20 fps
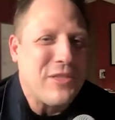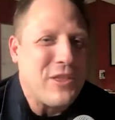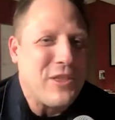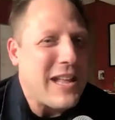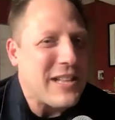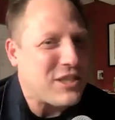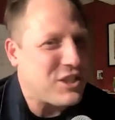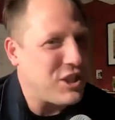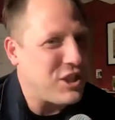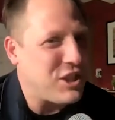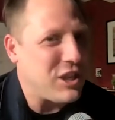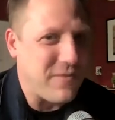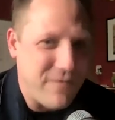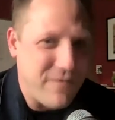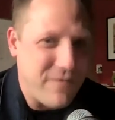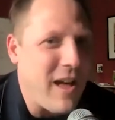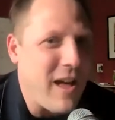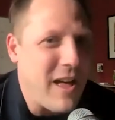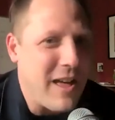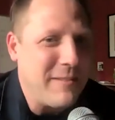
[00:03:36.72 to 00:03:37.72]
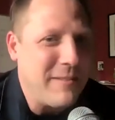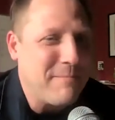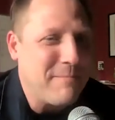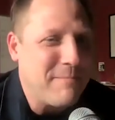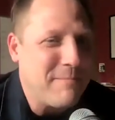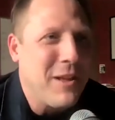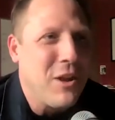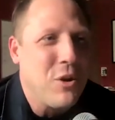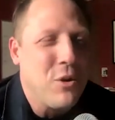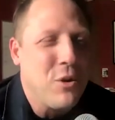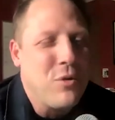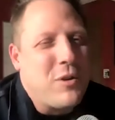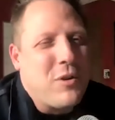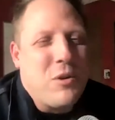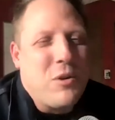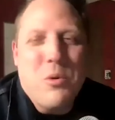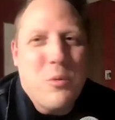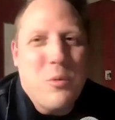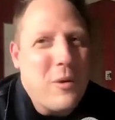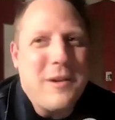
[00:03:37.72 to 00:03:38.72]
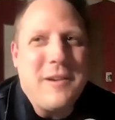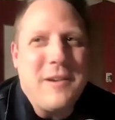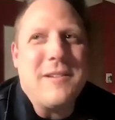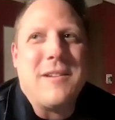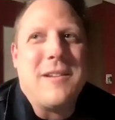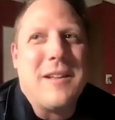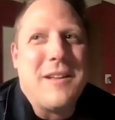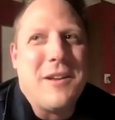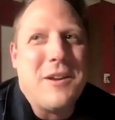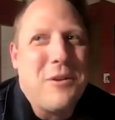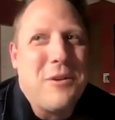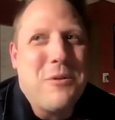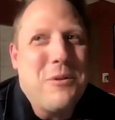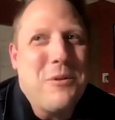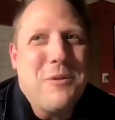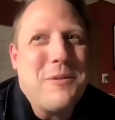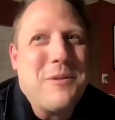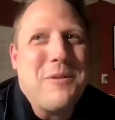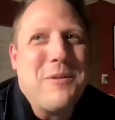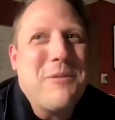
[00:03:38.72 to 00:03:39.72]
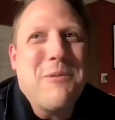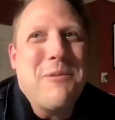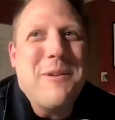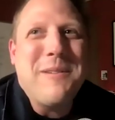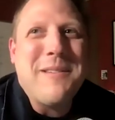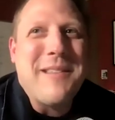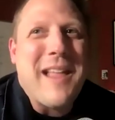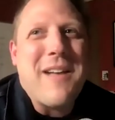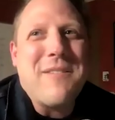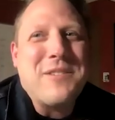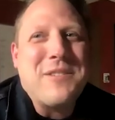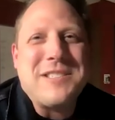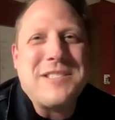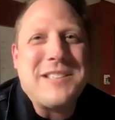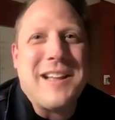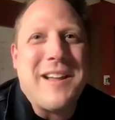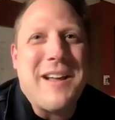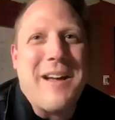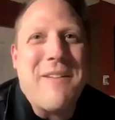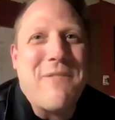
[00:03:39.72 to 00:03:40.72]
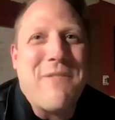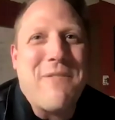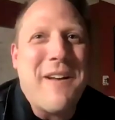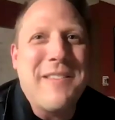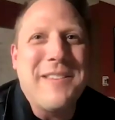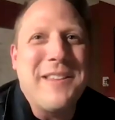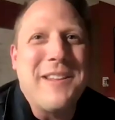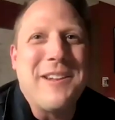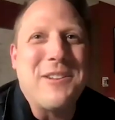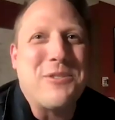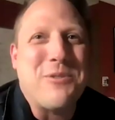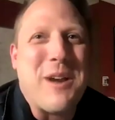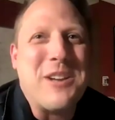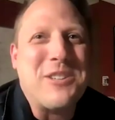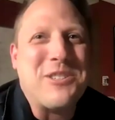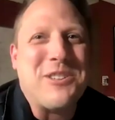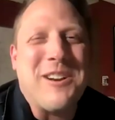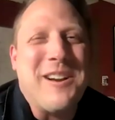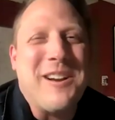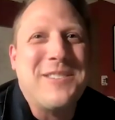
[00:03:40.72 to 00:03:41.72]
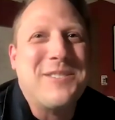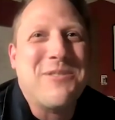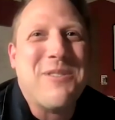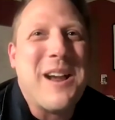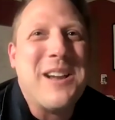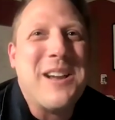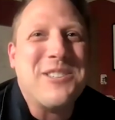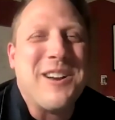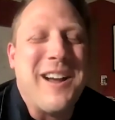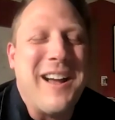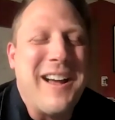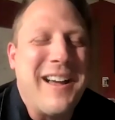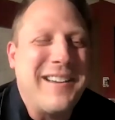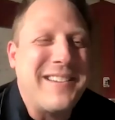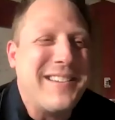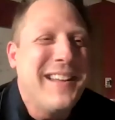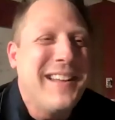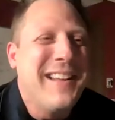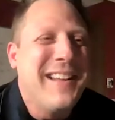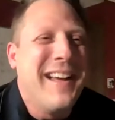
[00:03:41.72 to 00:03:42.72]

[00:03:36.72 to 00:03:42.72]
it's just fun. Who who wouldn't who who wouldn't love just a, a fun little treasure treasure hunt?